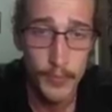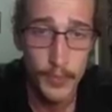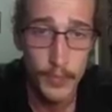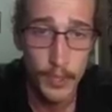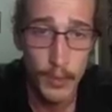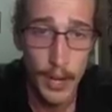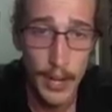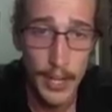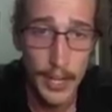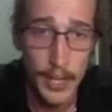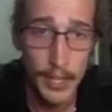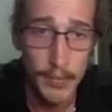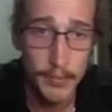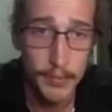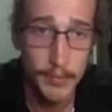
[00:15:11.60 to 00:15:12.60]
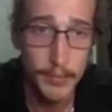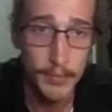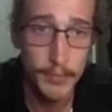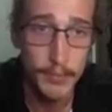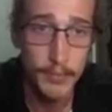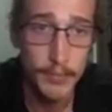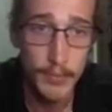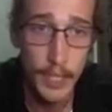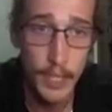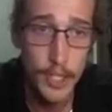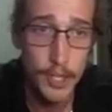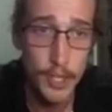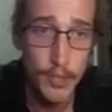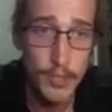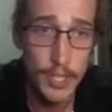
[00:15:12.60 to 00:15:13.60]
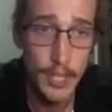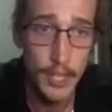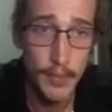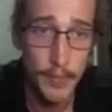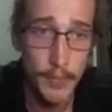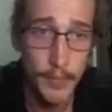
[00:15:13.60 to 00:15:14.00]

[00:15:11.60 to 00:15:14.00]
Right here, he shoots in.